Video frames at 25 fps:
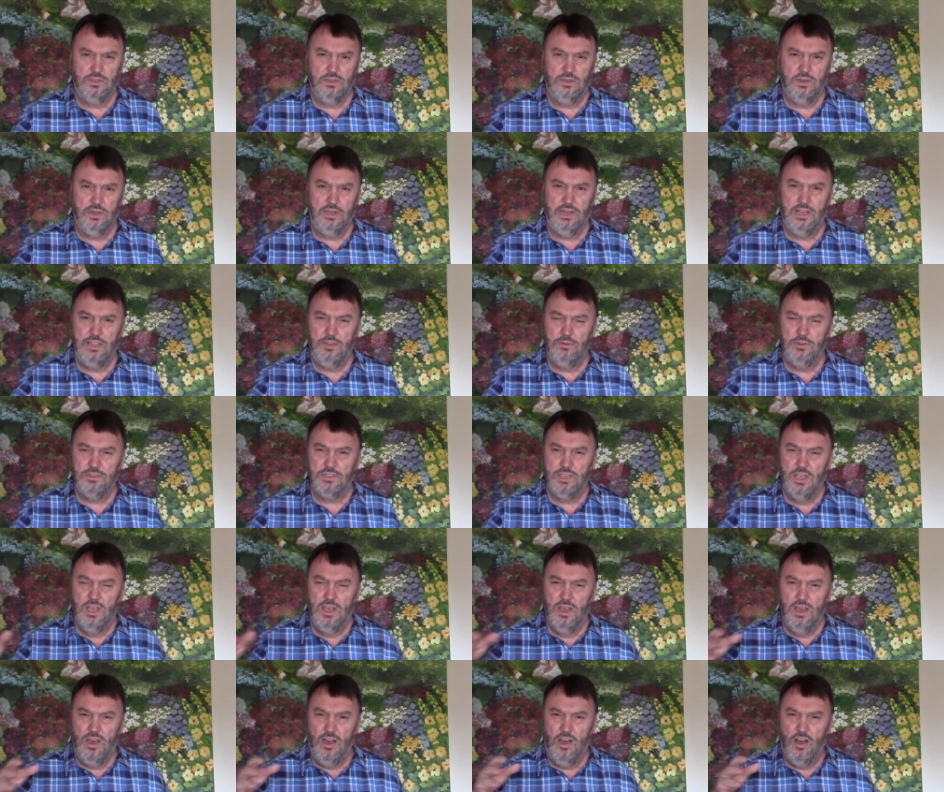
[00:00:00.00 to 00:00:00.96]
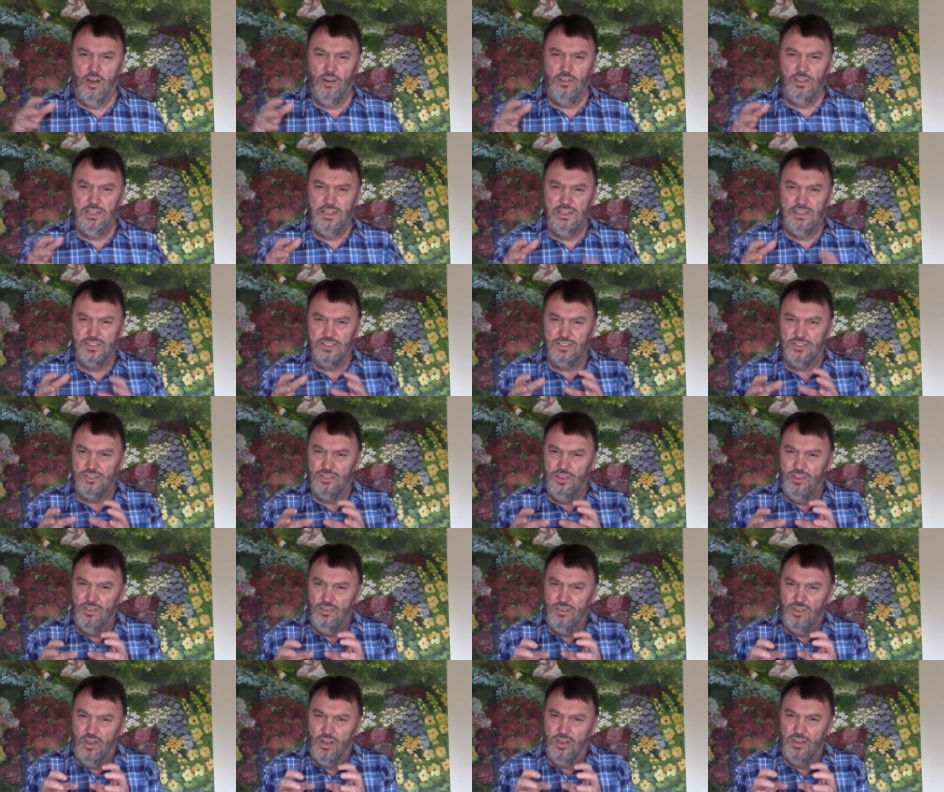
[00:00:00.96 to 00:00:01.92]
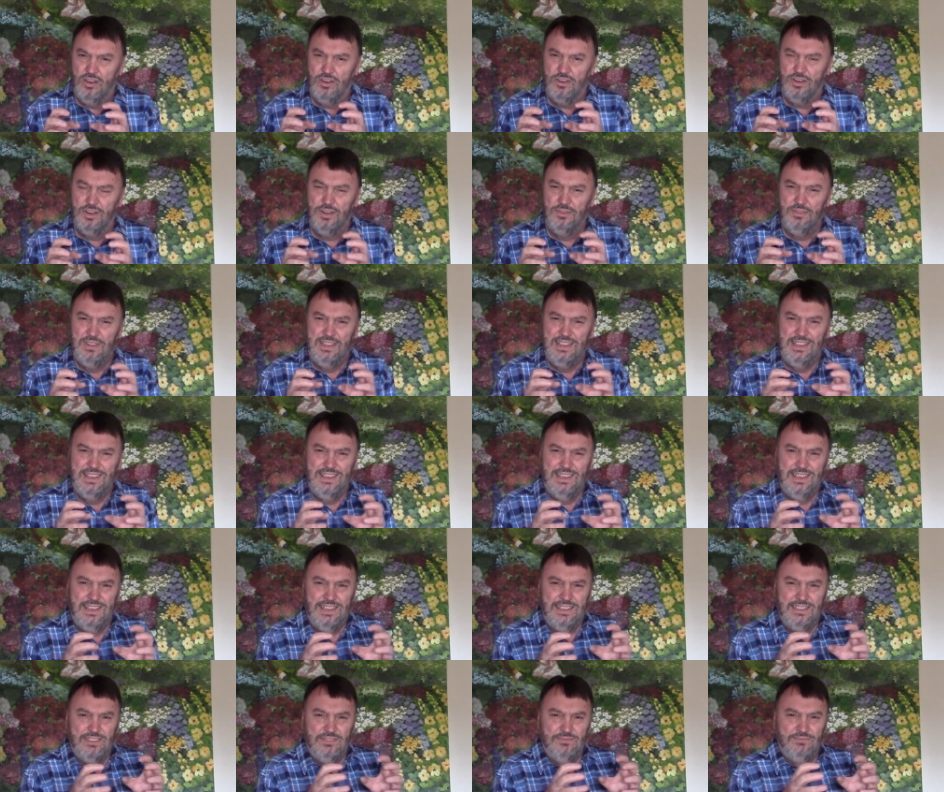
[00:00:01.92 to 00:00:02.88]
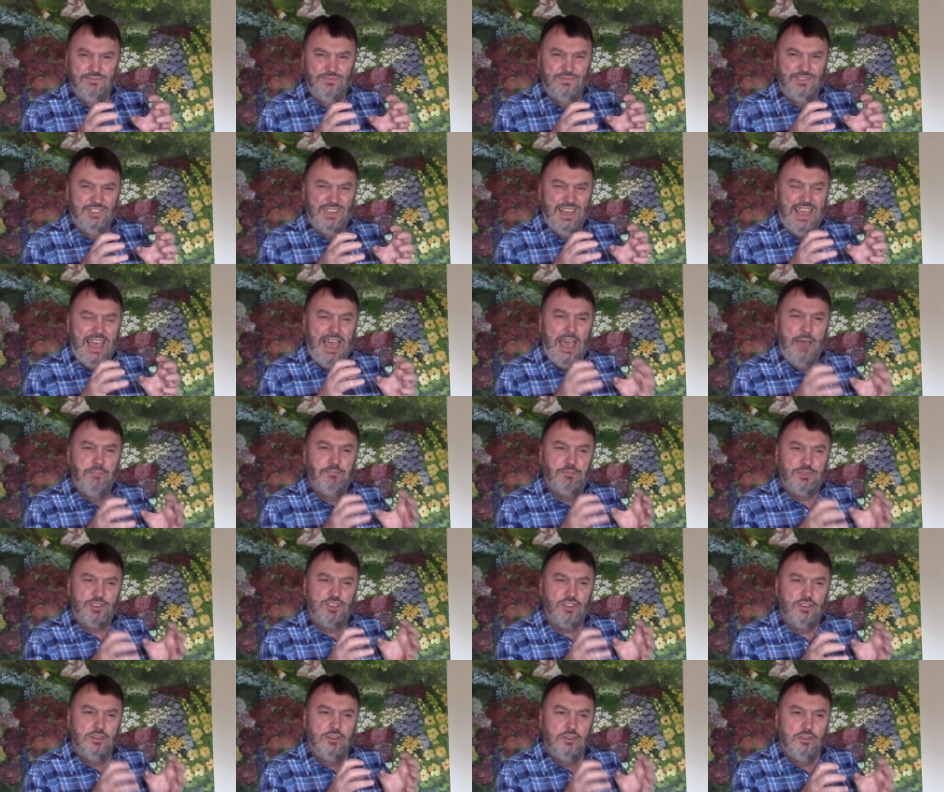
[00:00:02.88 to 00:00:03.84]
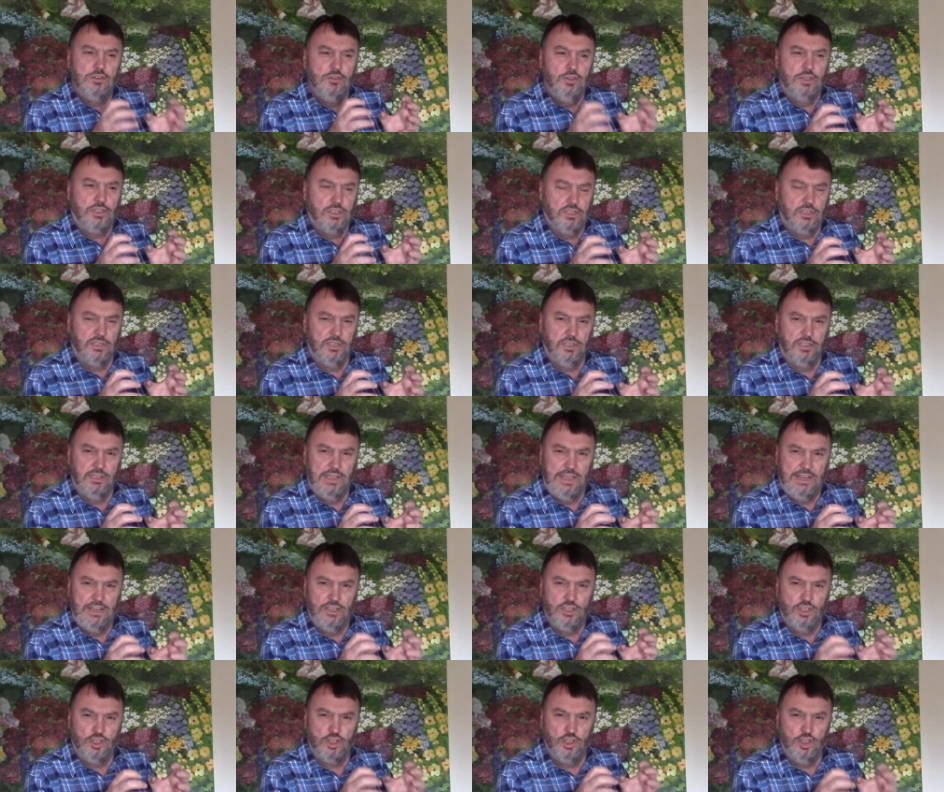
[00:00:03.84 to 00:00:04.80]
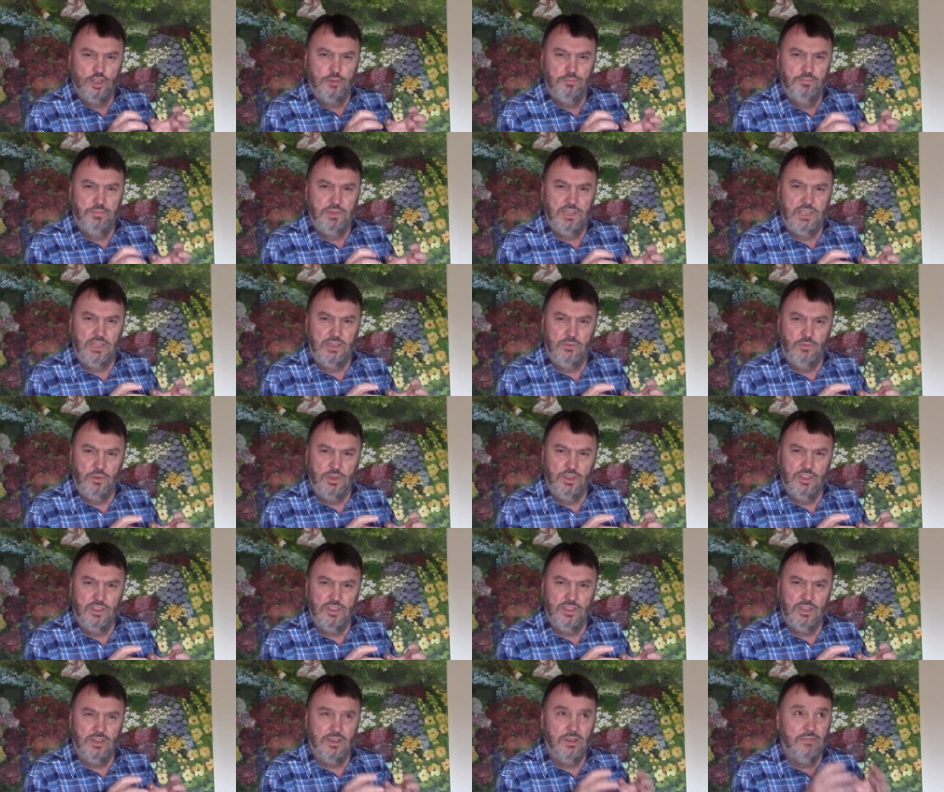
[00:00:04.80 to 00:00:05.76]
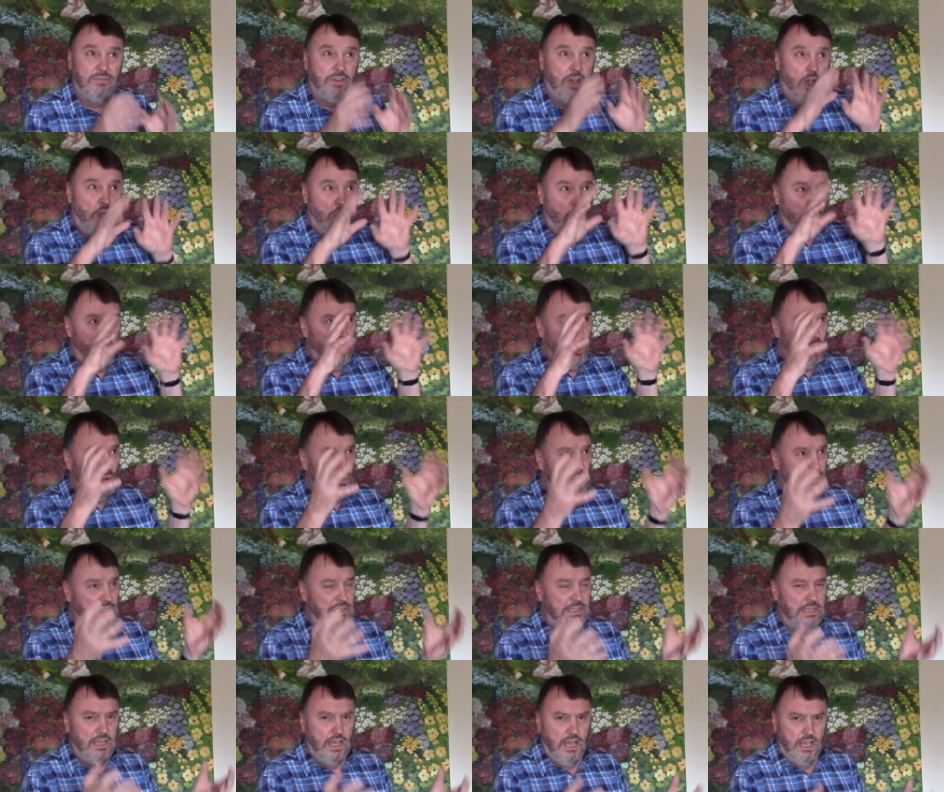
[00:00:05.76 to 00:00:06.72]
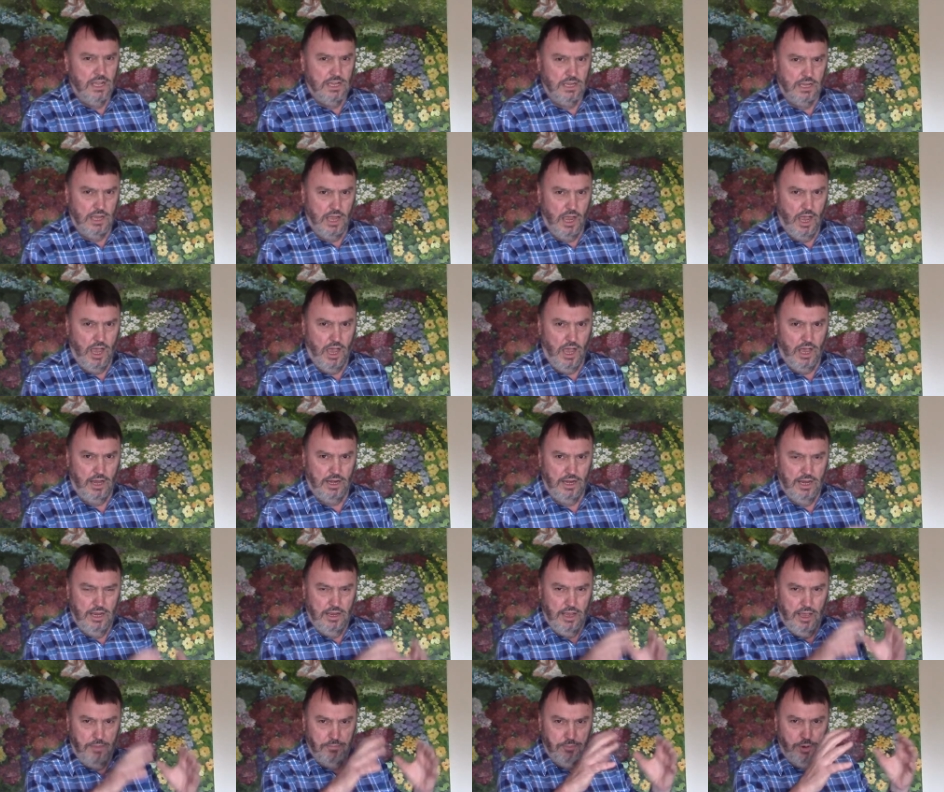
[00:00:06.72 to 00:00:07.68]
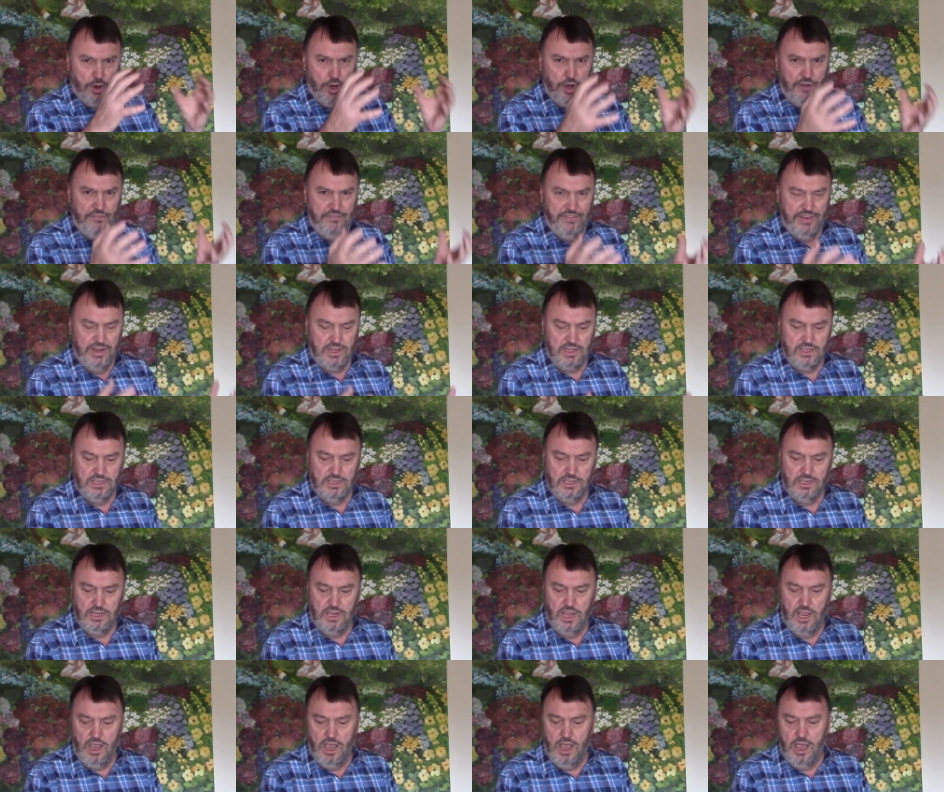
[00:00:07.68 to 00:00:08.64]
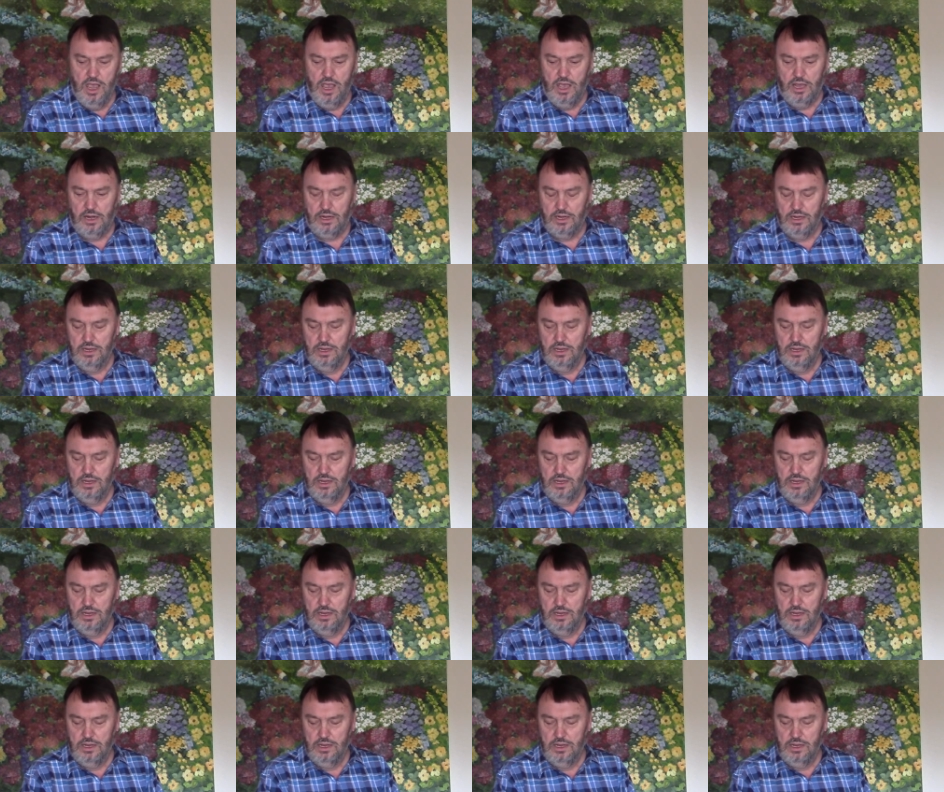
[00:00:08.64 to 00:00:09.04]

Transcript: In other words, holiness is no longer the absolute that it should be when you think of a holy God, a perfect God.